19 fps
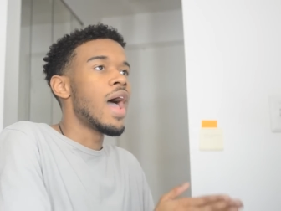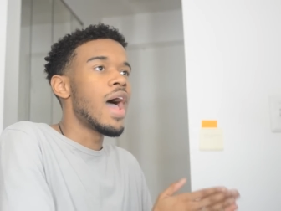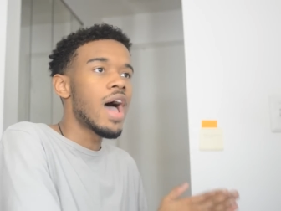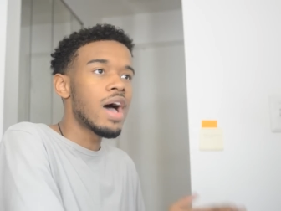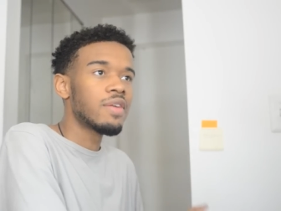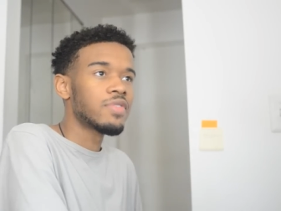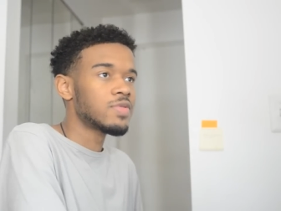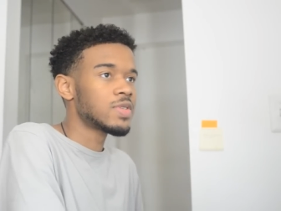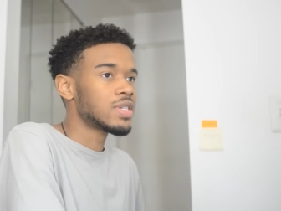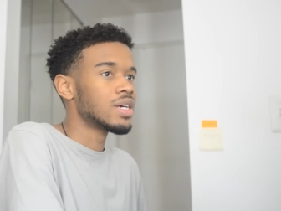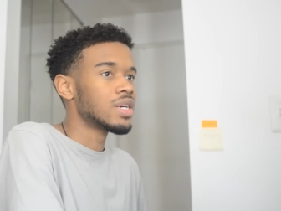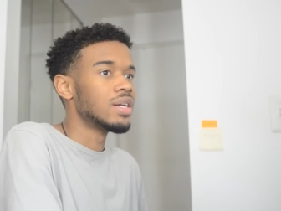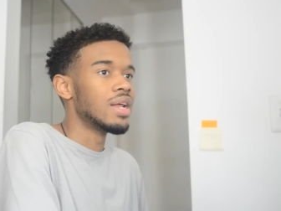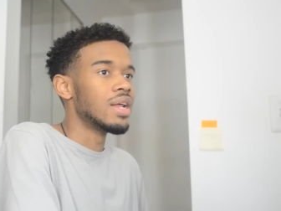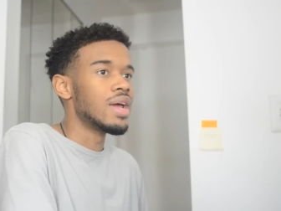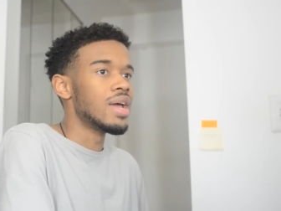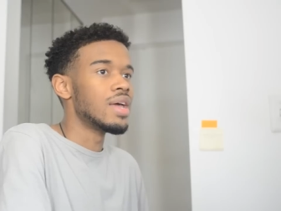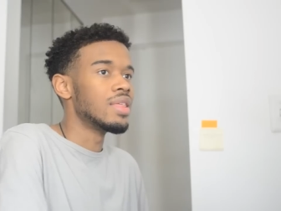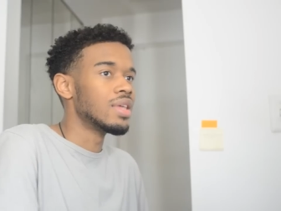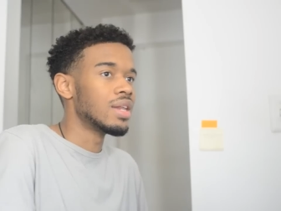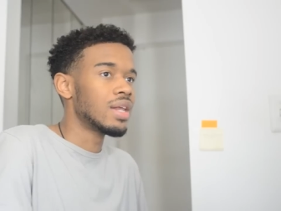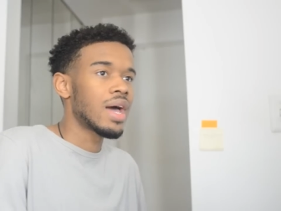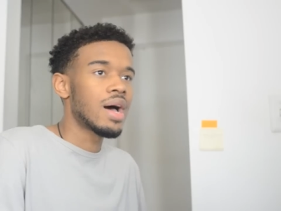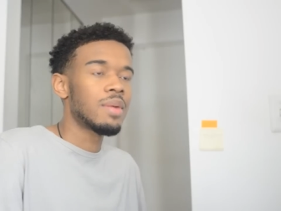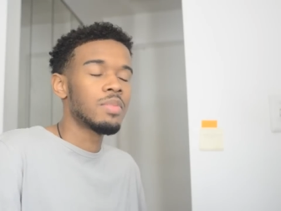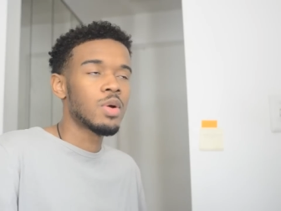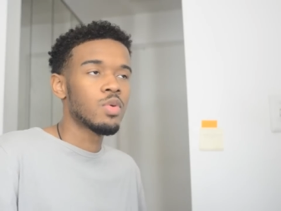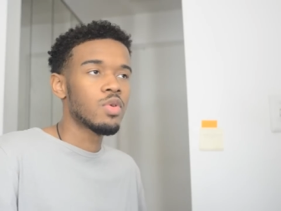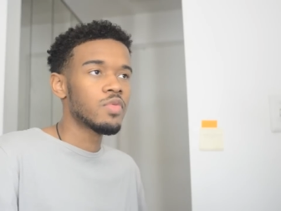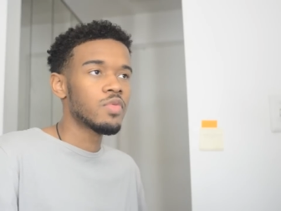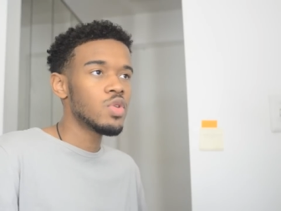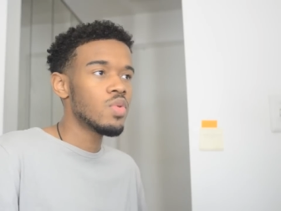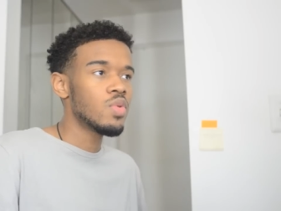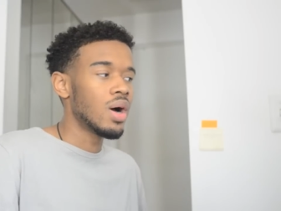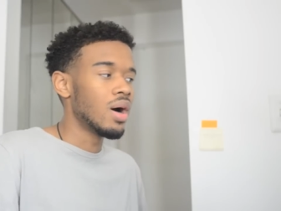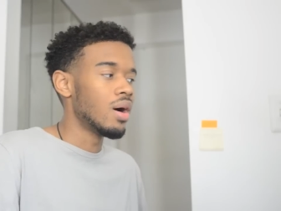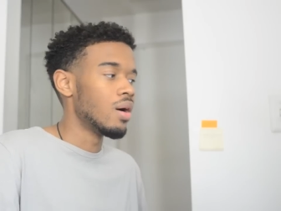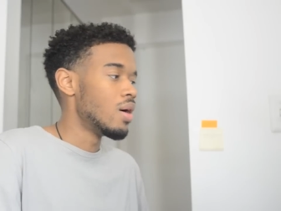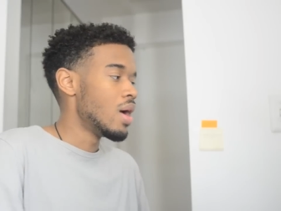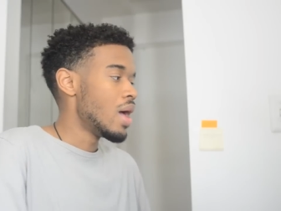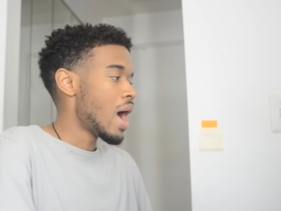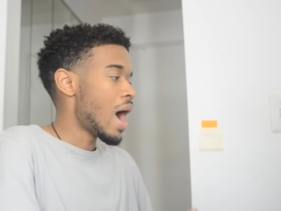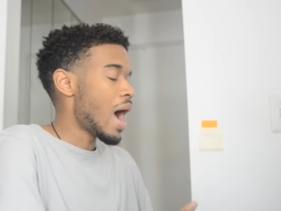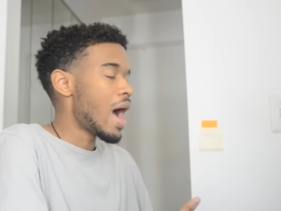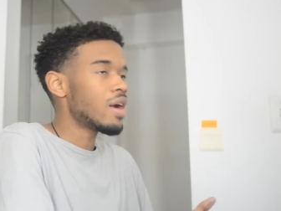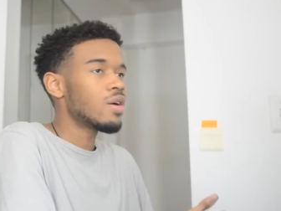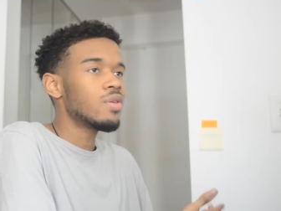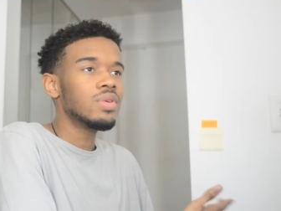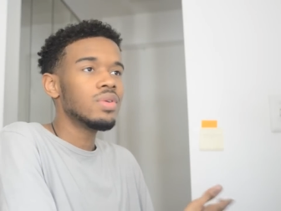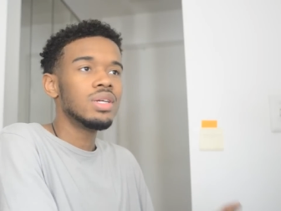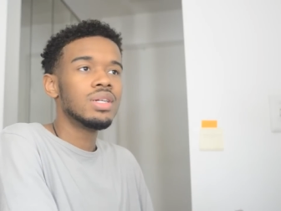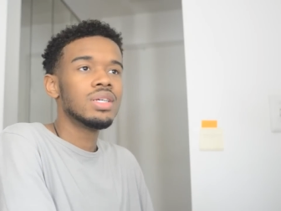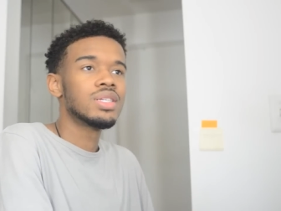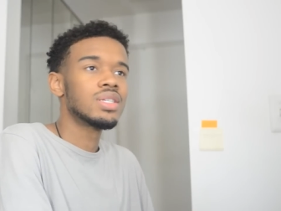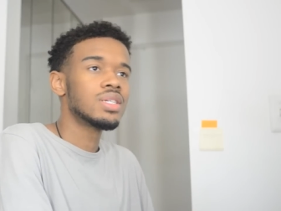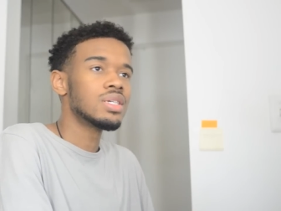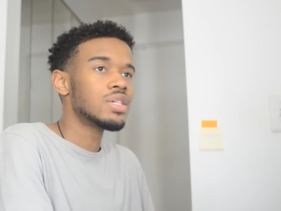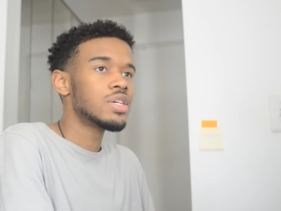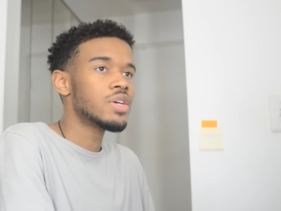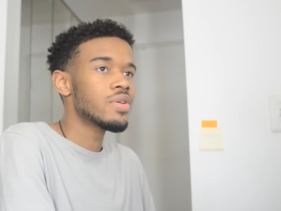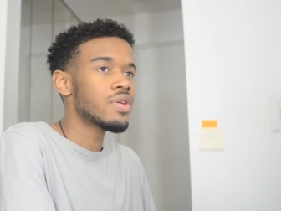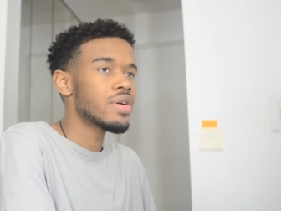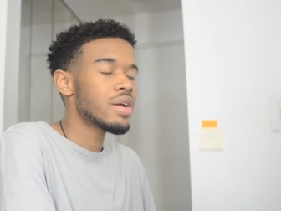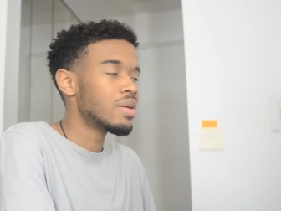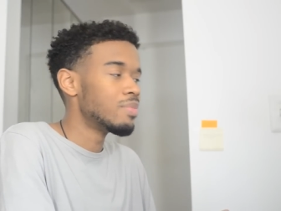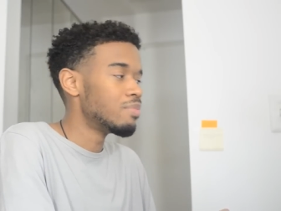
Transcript: half of Sunday, and then got my review out. I don't need to sit here